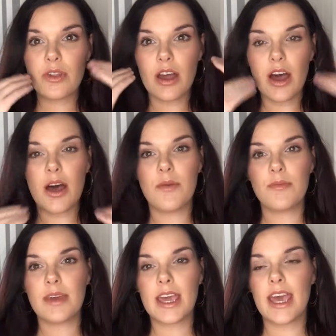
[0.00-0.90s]

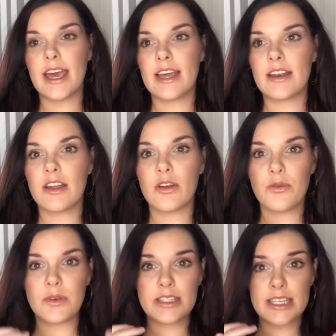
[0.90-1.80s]
can
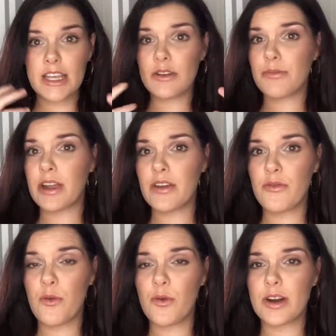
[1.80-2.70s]
recede or bring
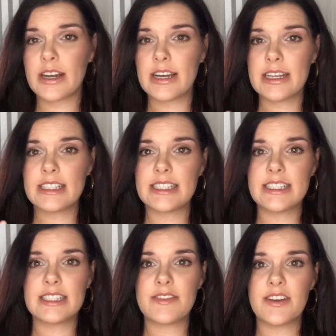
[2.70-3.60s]
forward
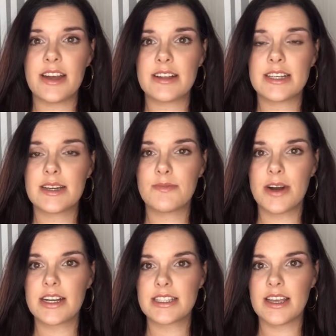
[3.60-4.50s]
different
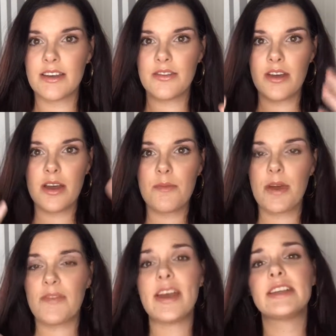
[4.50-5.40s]
parts of
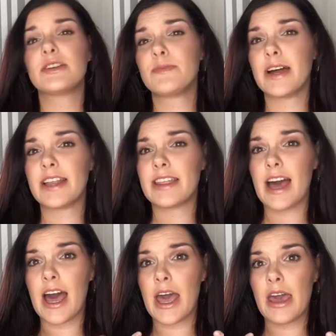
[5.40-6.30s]
my face or body that
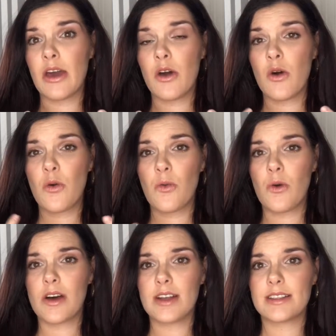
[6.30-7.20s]
I
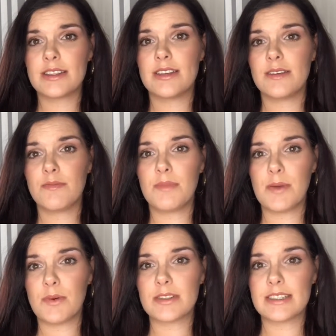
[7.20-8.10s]
want
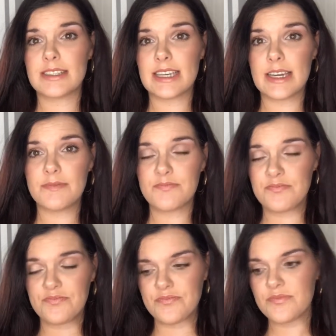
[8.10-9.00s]
people to see.
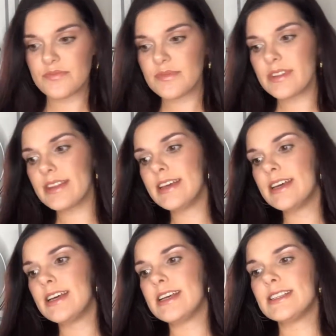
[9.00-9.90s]

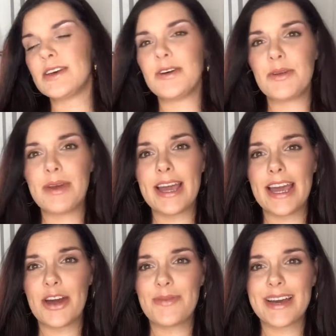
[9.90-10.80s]
So anyway, I
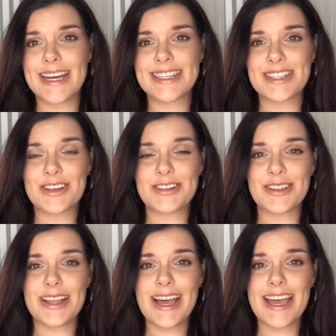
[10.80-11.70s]
hope you guys learned a
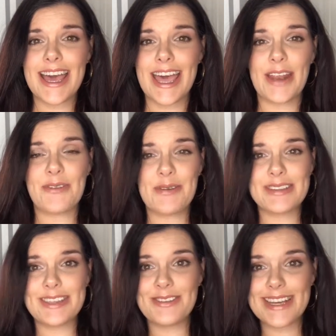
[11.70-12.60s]
lot, and we will
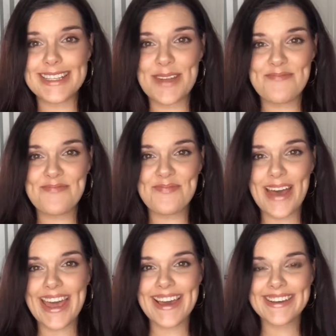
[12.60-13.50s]
see you next time. Bye.